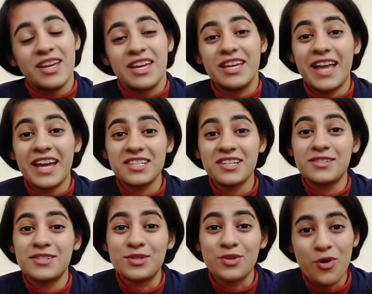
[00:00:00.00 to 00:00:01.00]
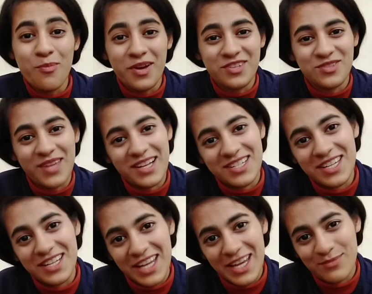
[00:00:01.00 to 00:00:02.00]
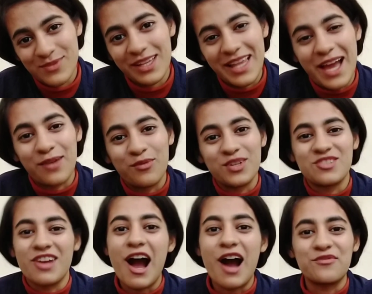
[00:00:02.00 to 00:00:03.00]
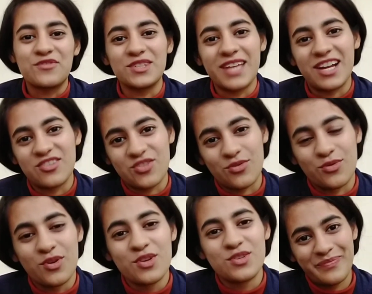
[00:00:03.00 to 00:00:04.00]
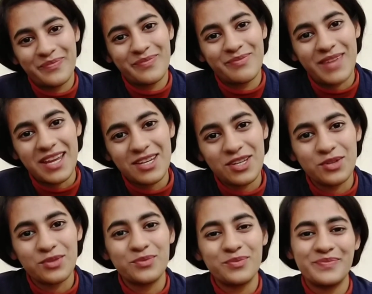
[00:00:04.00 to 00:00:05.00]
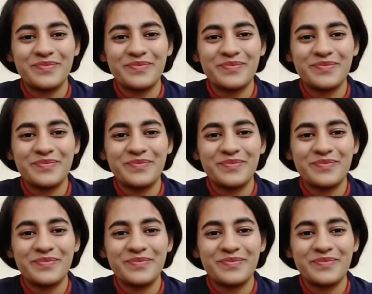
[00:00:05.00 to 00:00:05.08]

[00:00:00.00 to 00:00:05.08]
He liked it so much that he named the language after that show. Thank you.